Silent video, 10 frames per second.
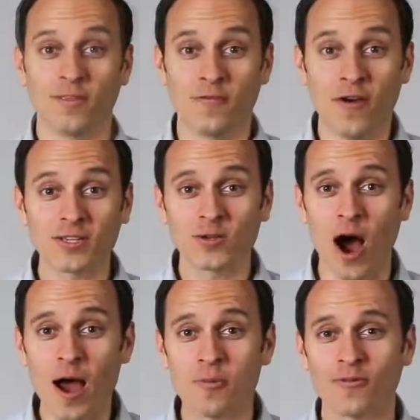The VEXO
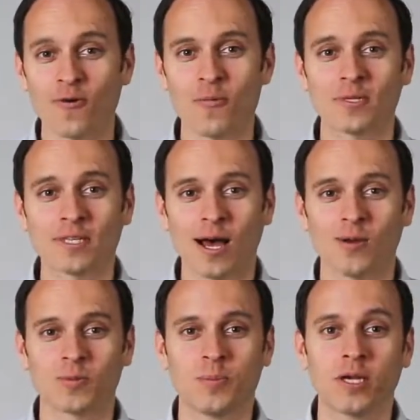high-performance
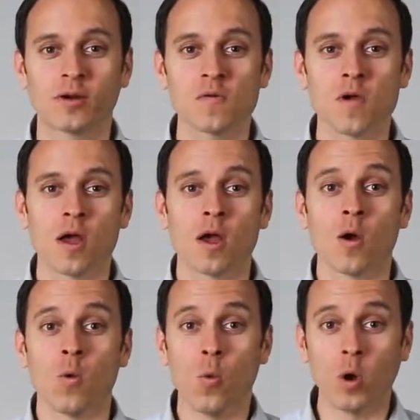loudspeaker
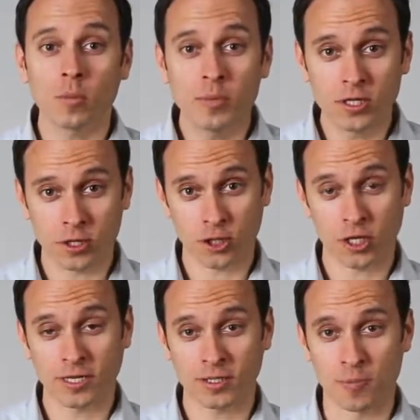will be
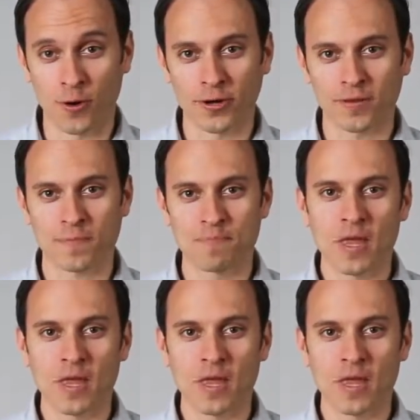TouchLink supported,